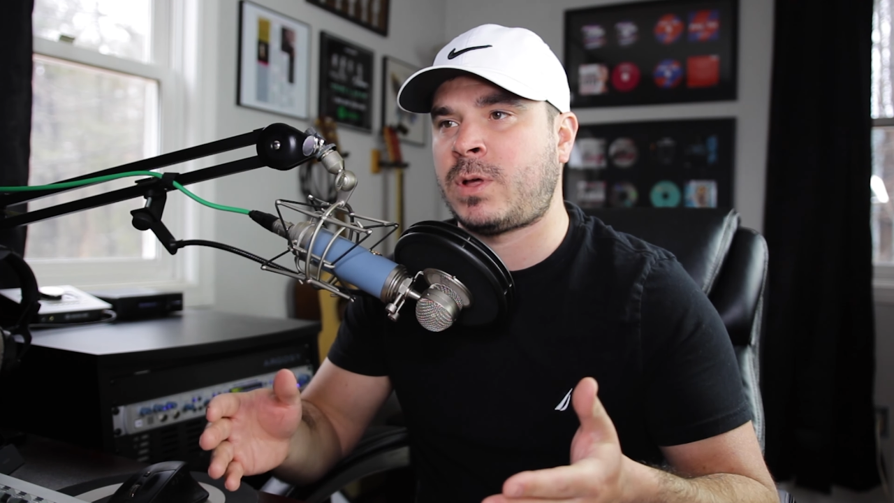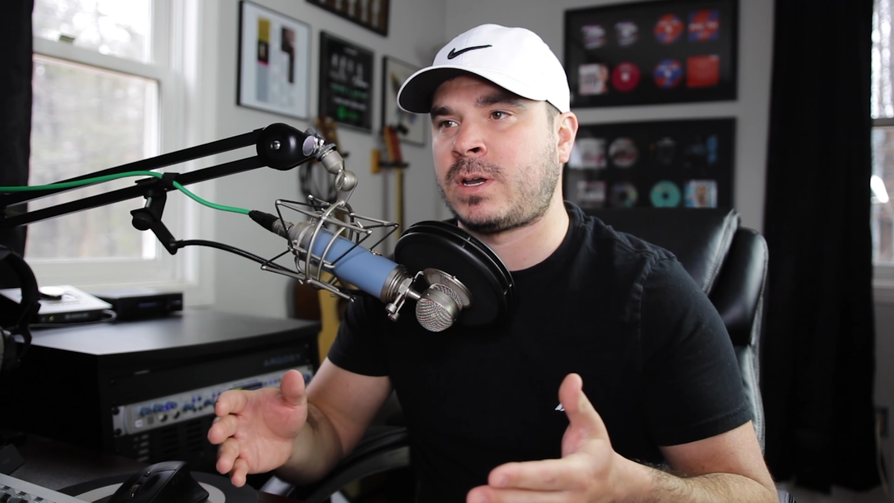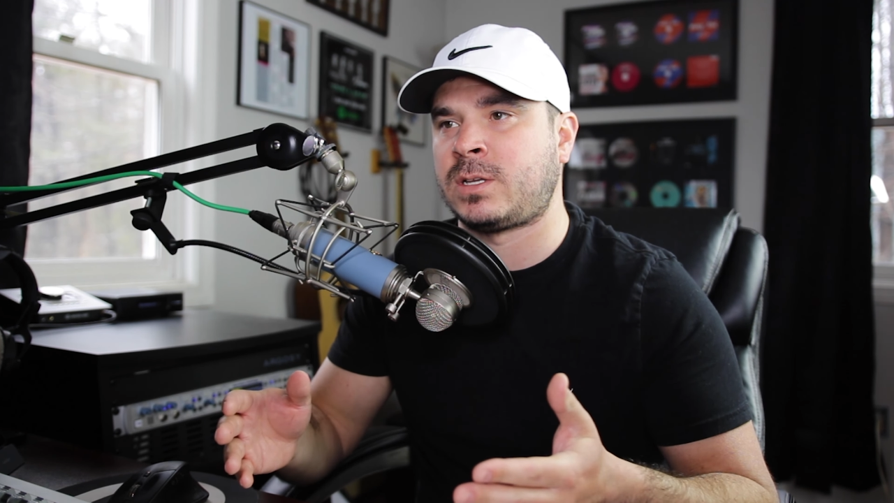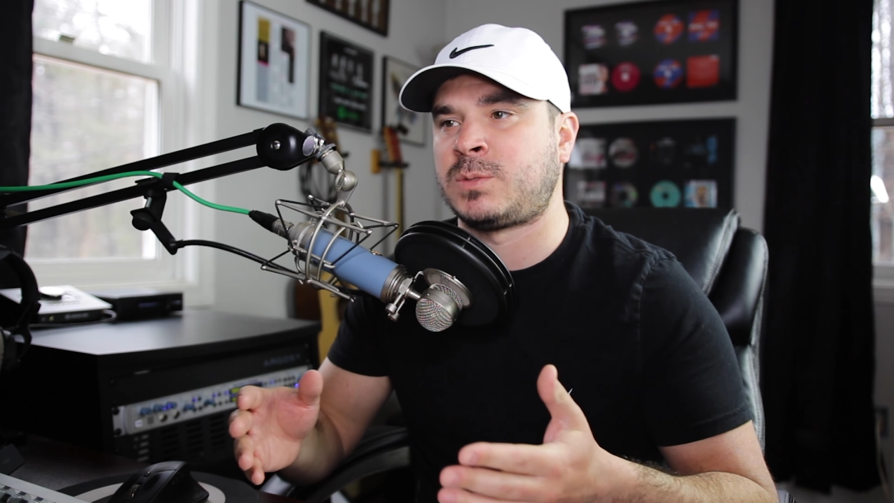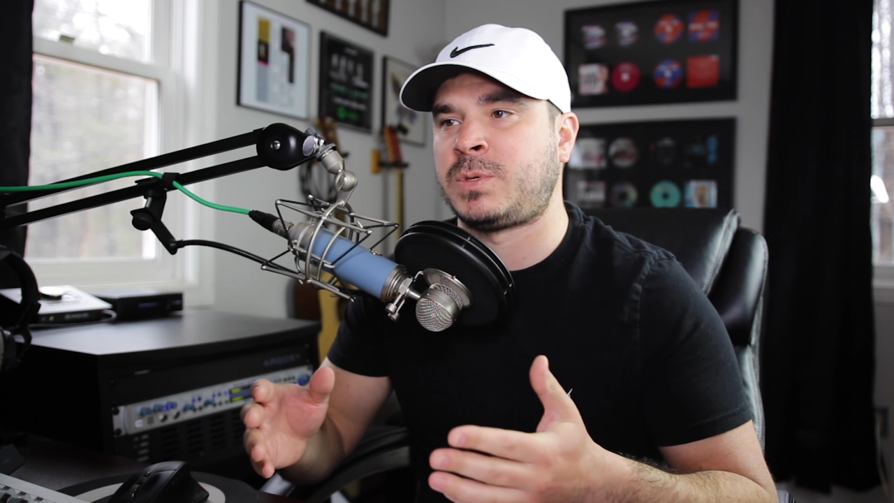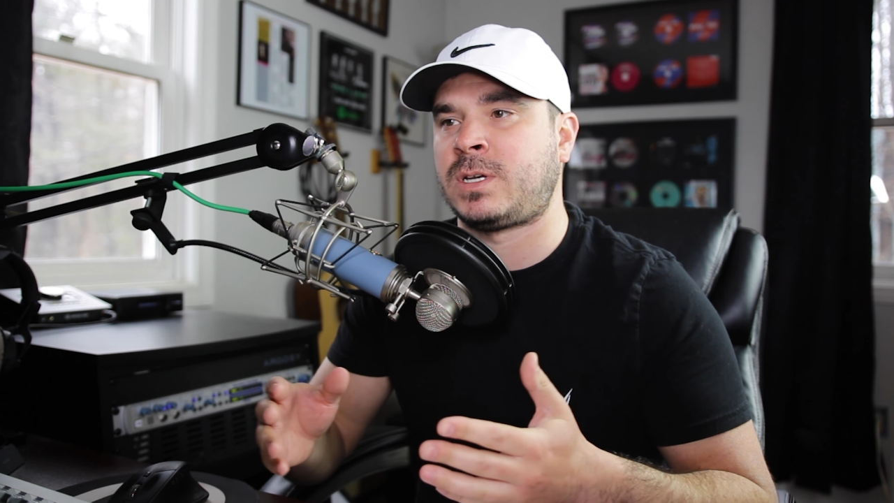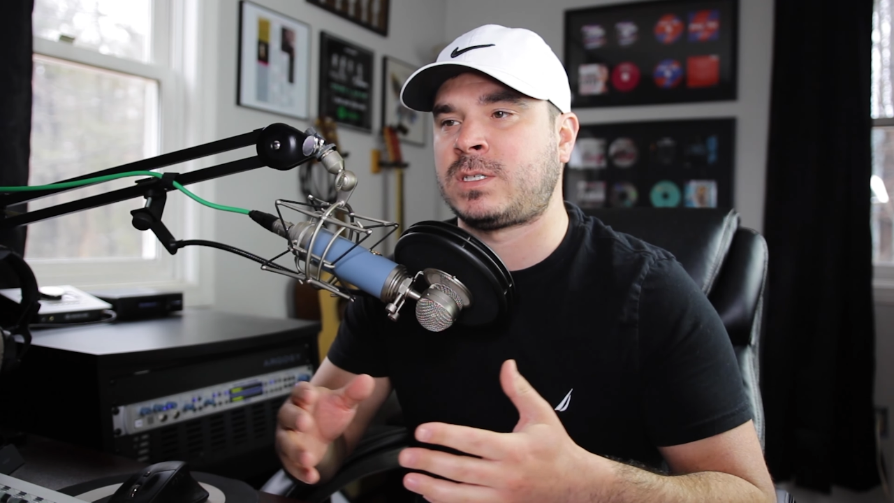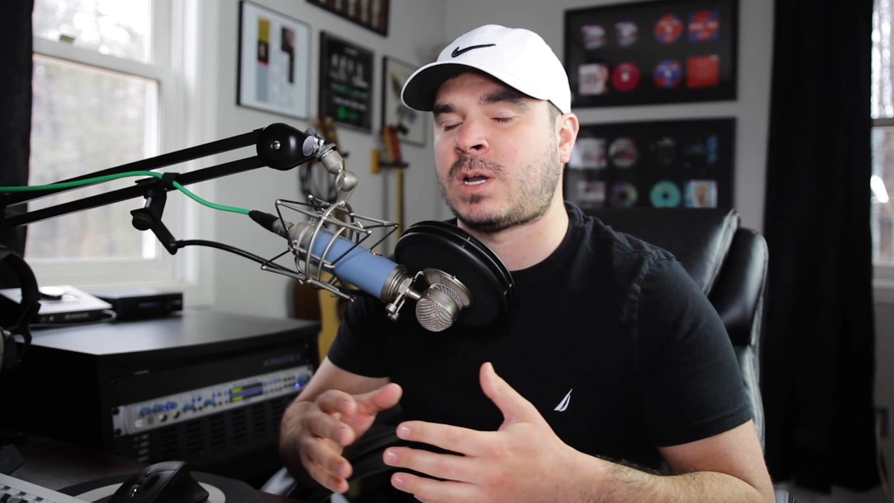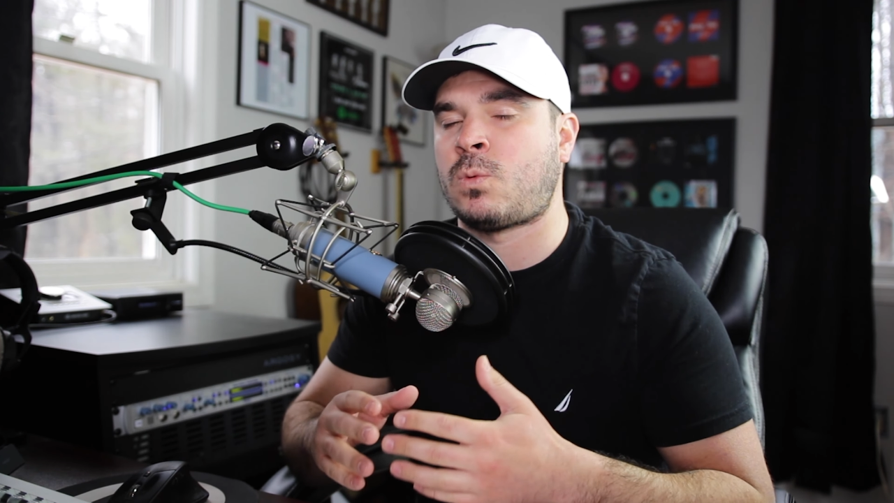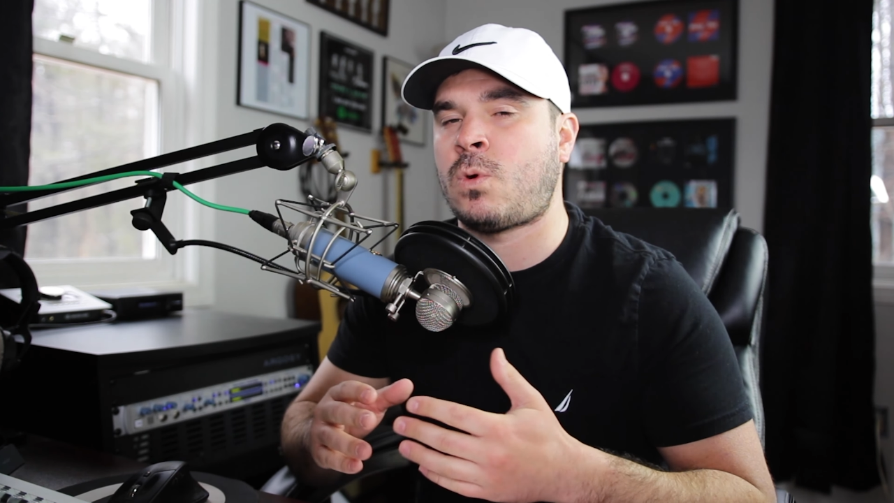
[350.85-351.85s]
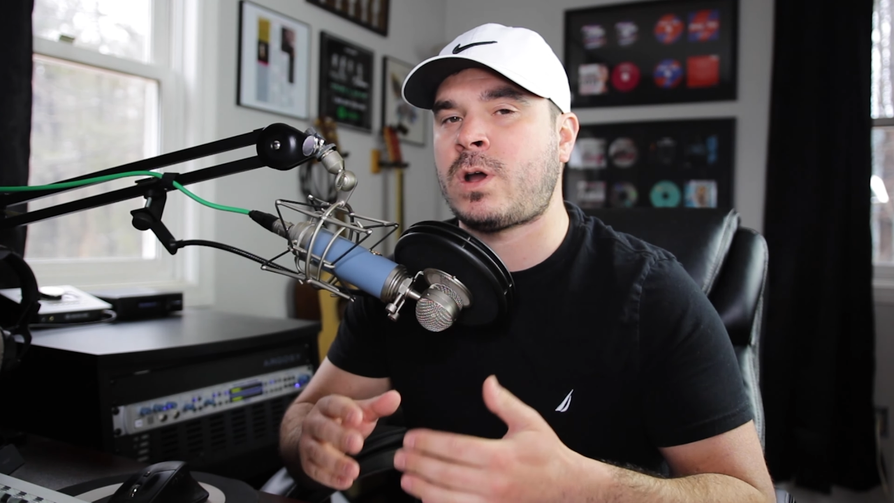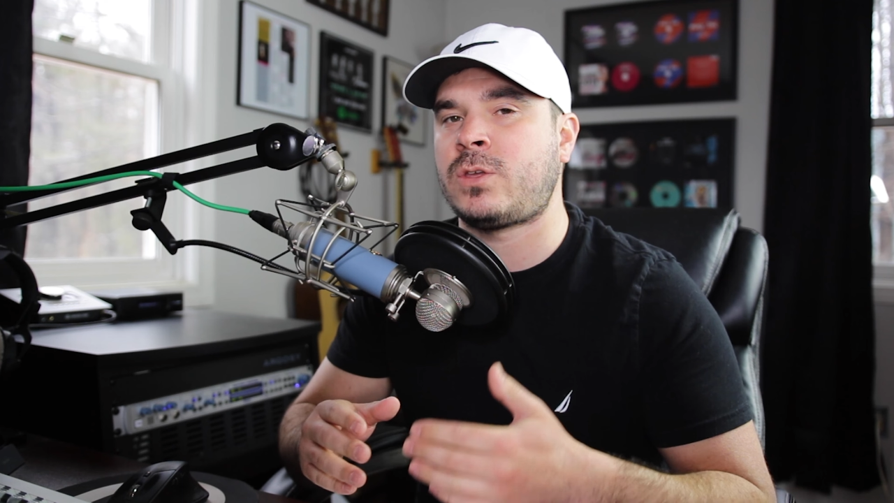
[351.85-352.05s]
plugins because I want